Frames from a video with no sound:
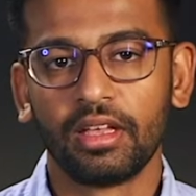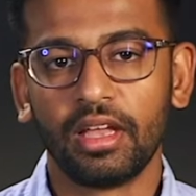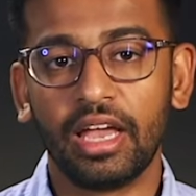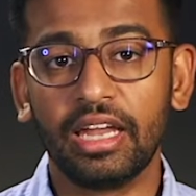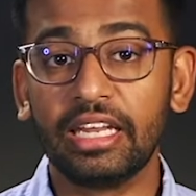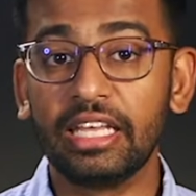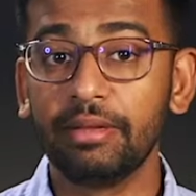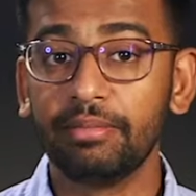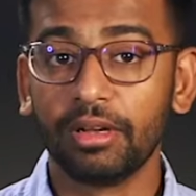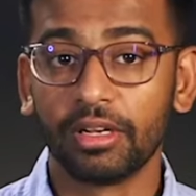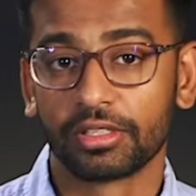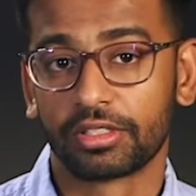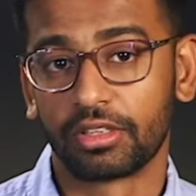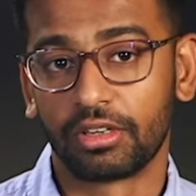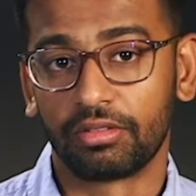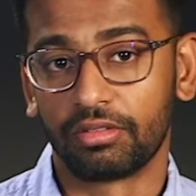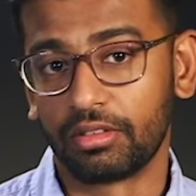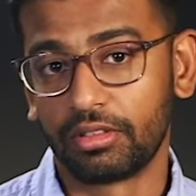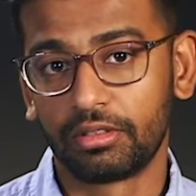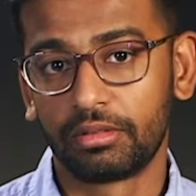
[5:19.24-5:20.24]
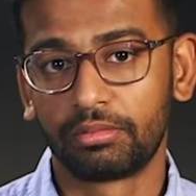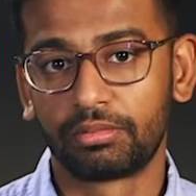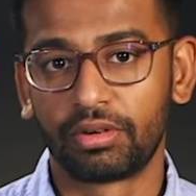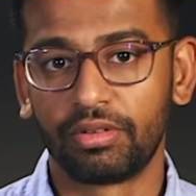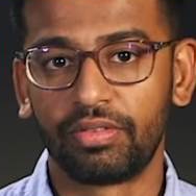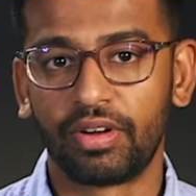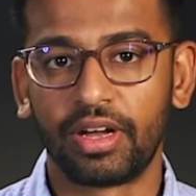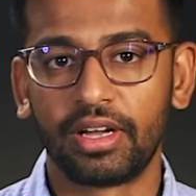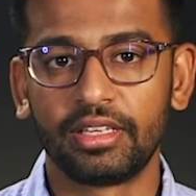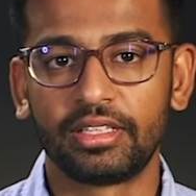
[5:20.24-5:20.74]
An email server
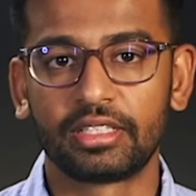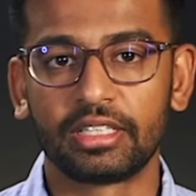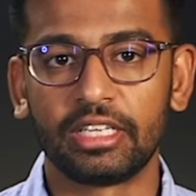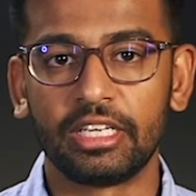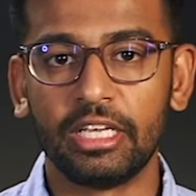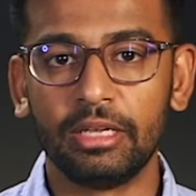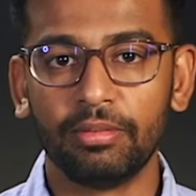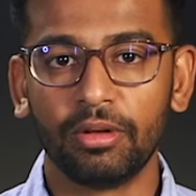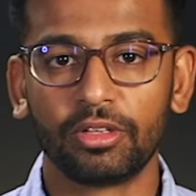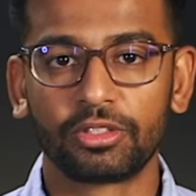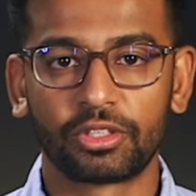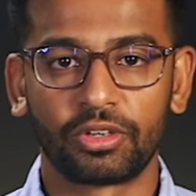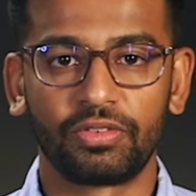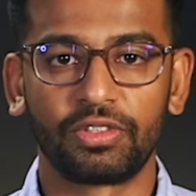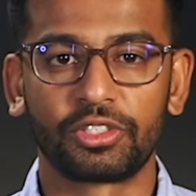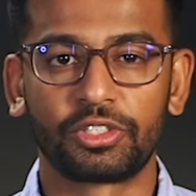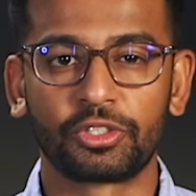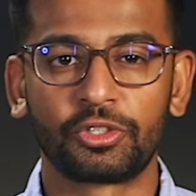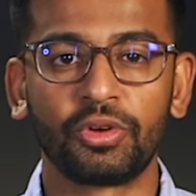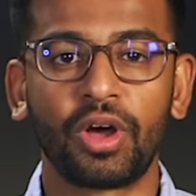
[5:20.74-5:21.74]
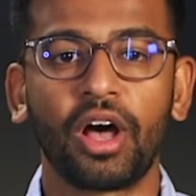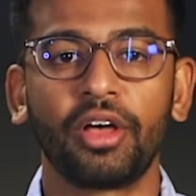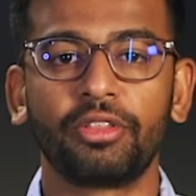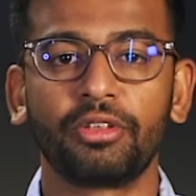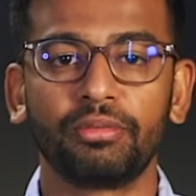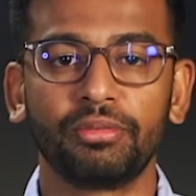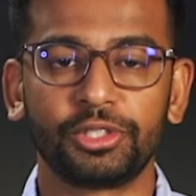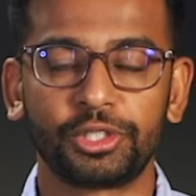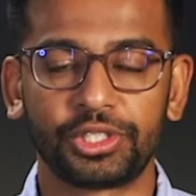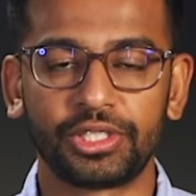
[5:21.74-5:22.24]
provides email services to
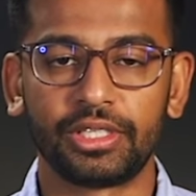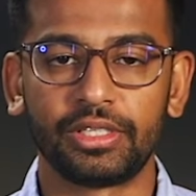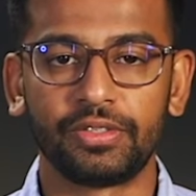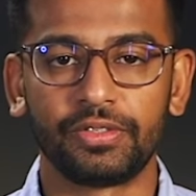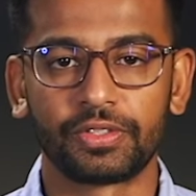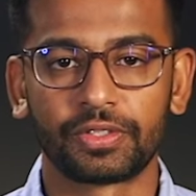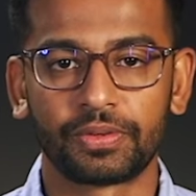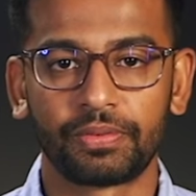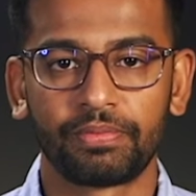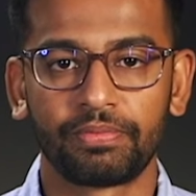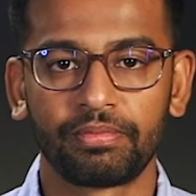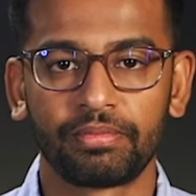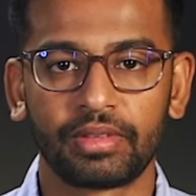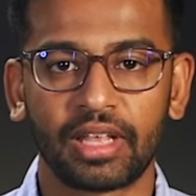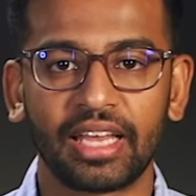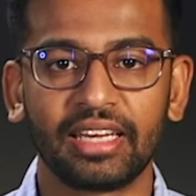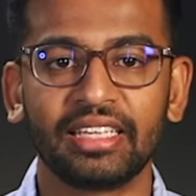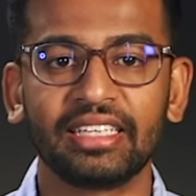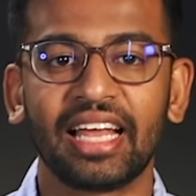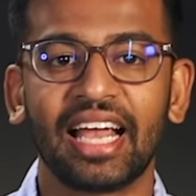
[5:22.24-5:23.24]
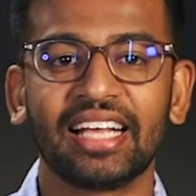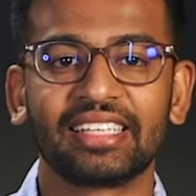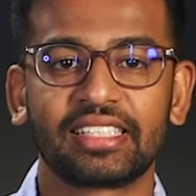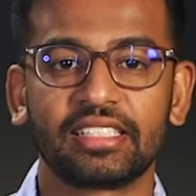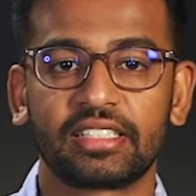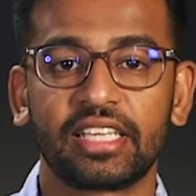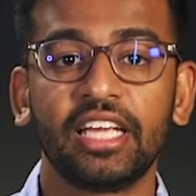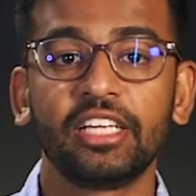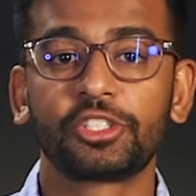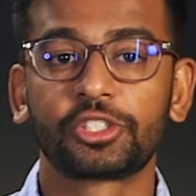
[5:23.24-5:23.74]
other machines, and an
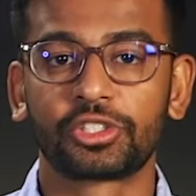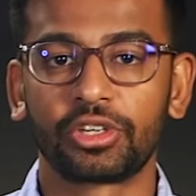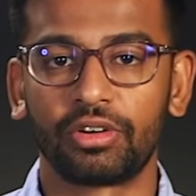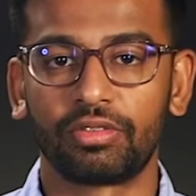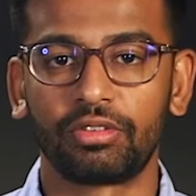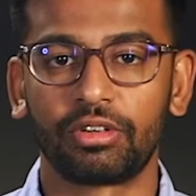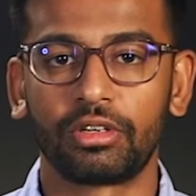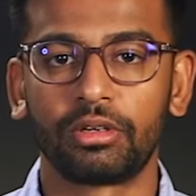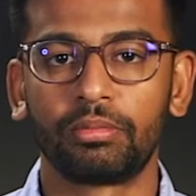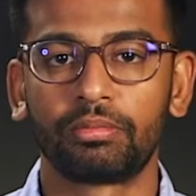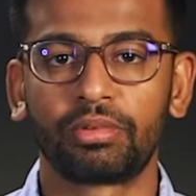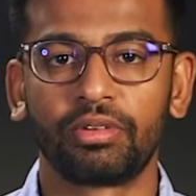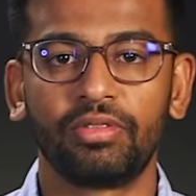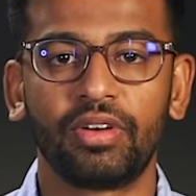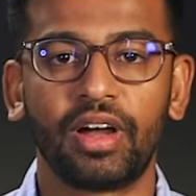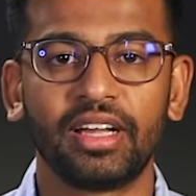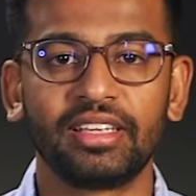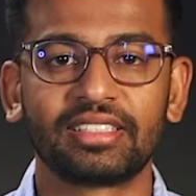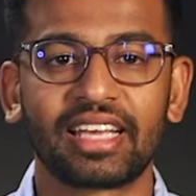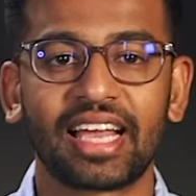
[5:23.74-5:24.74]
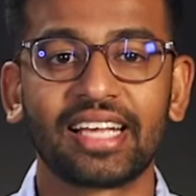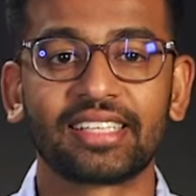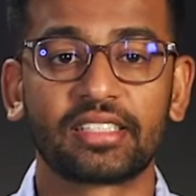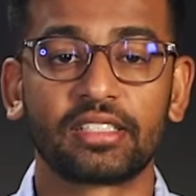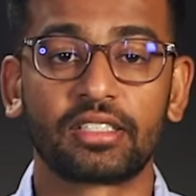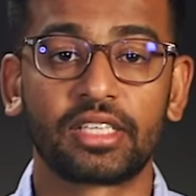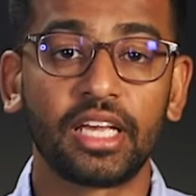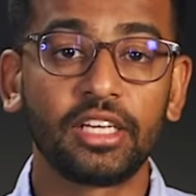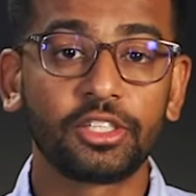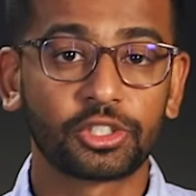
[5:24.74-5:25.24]
SSH server provides
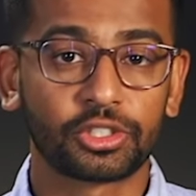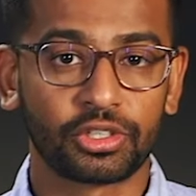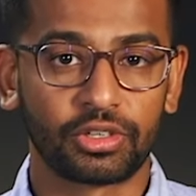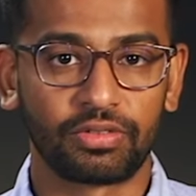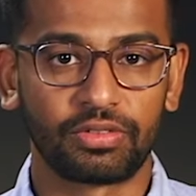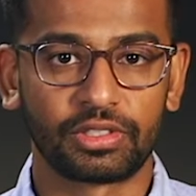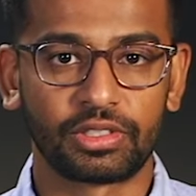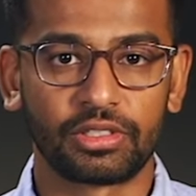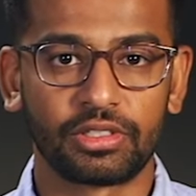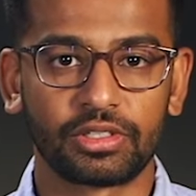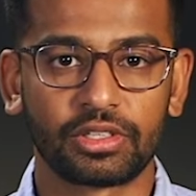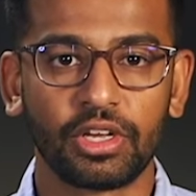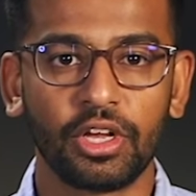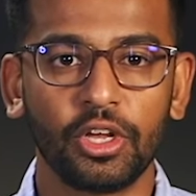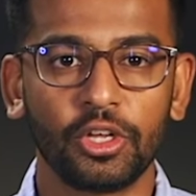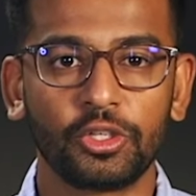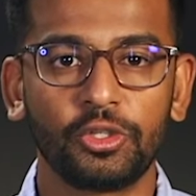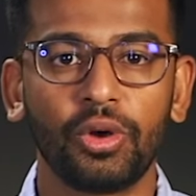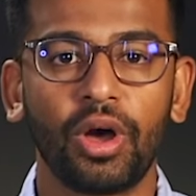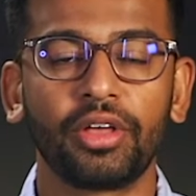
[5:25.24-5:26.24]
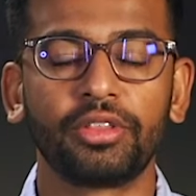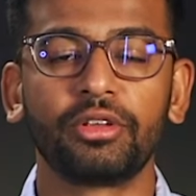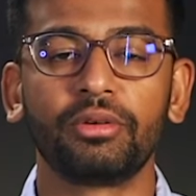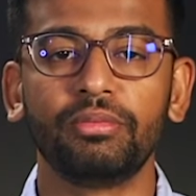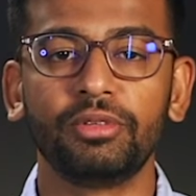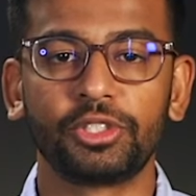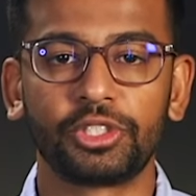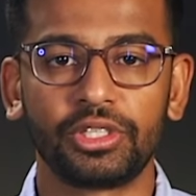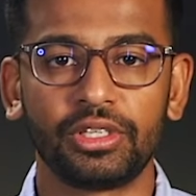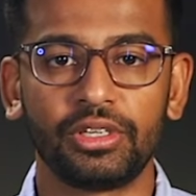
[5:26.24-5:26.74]
SSH services to other
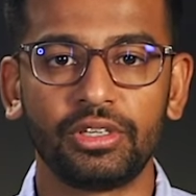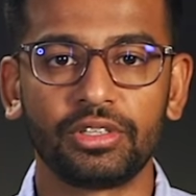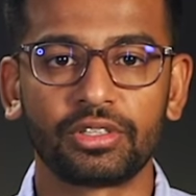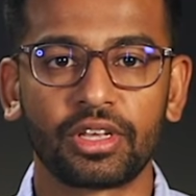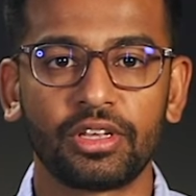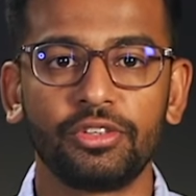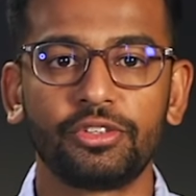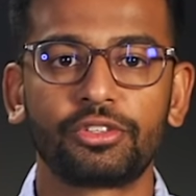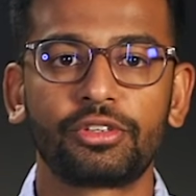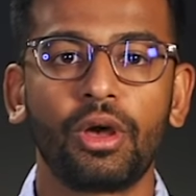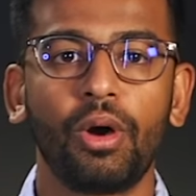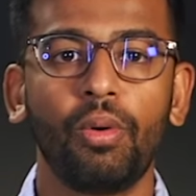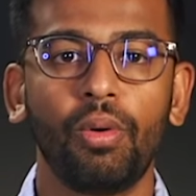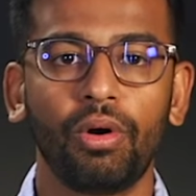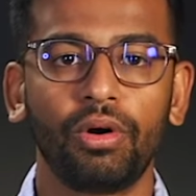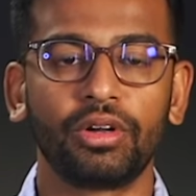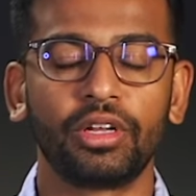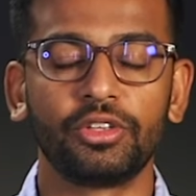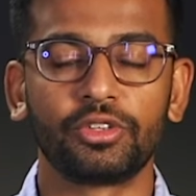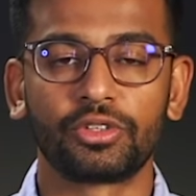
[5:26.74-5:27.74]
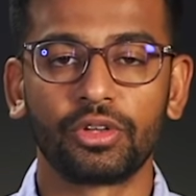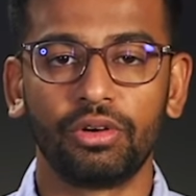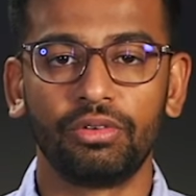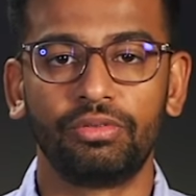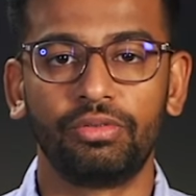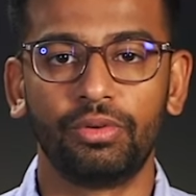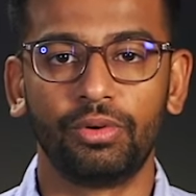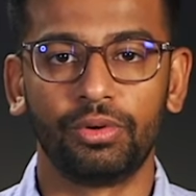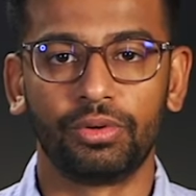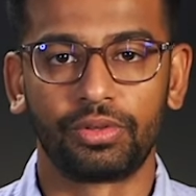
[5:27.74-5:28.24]
machines, and so on and so
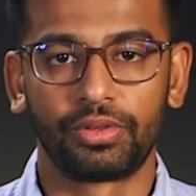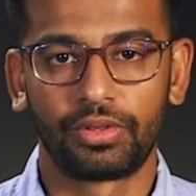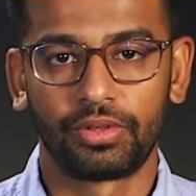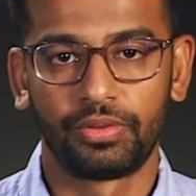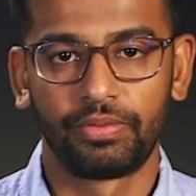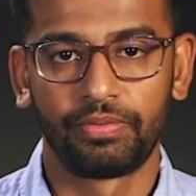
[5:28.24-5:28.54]
forth.